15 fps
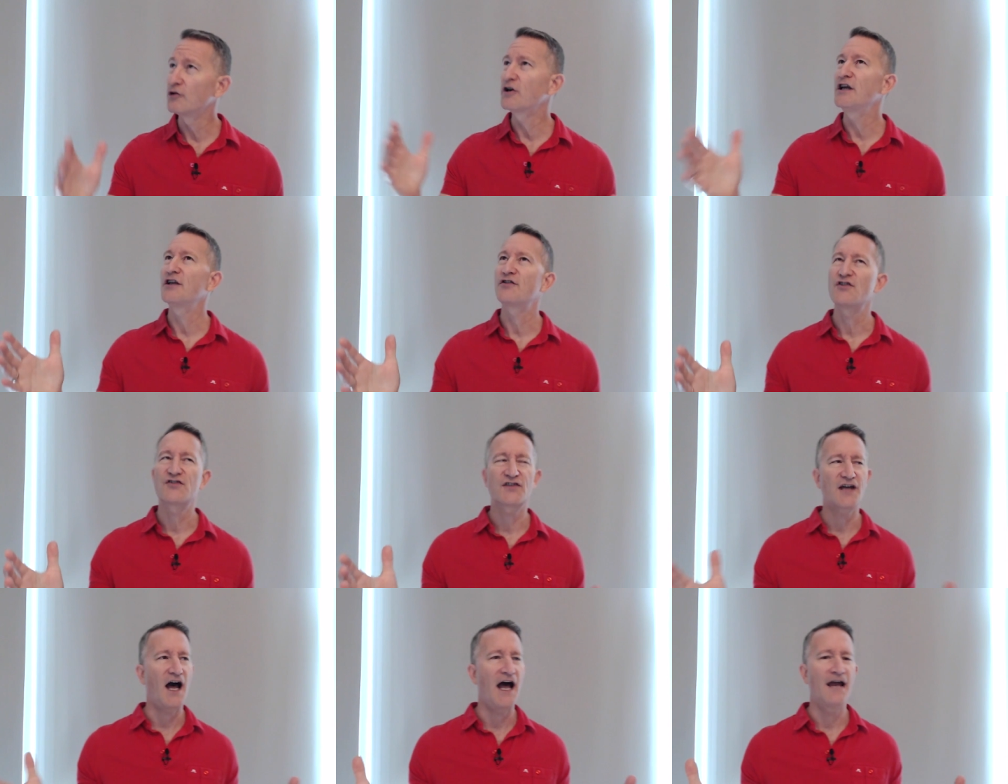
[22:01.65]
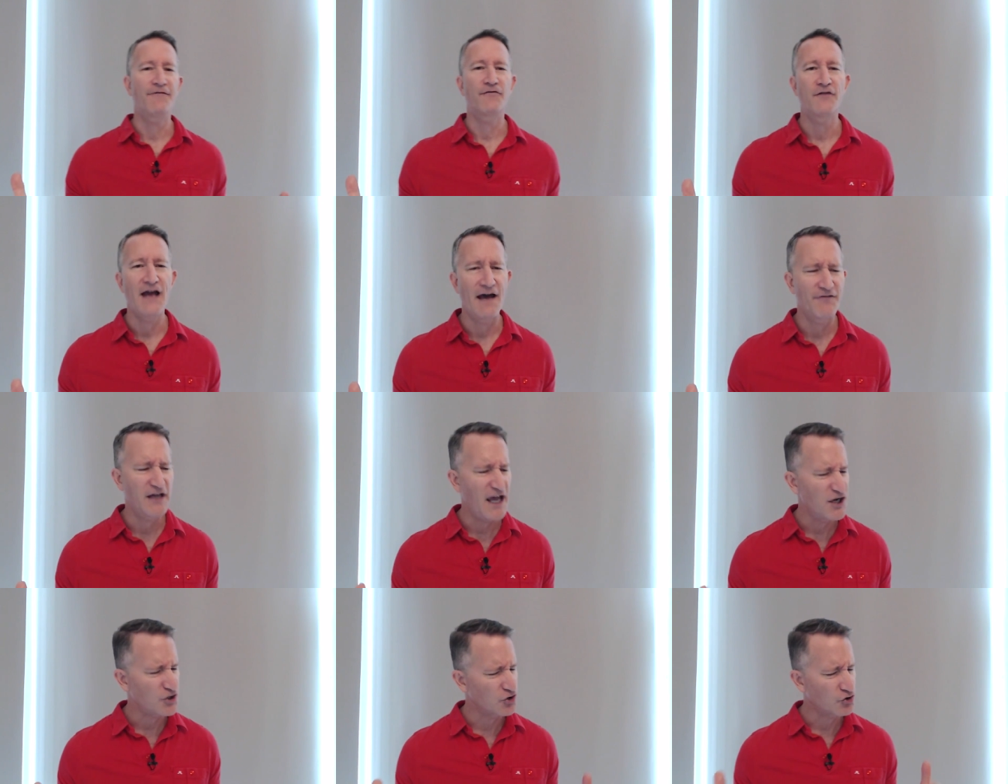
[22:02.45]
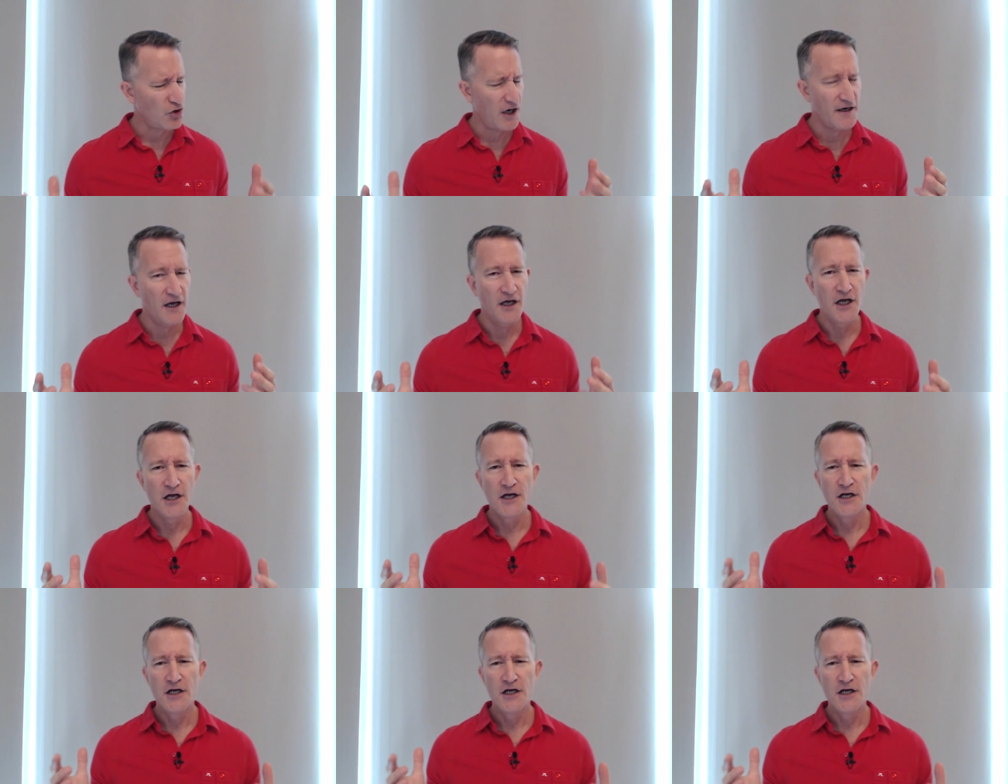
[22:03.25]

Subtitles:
looking at the sky for navigation, trying to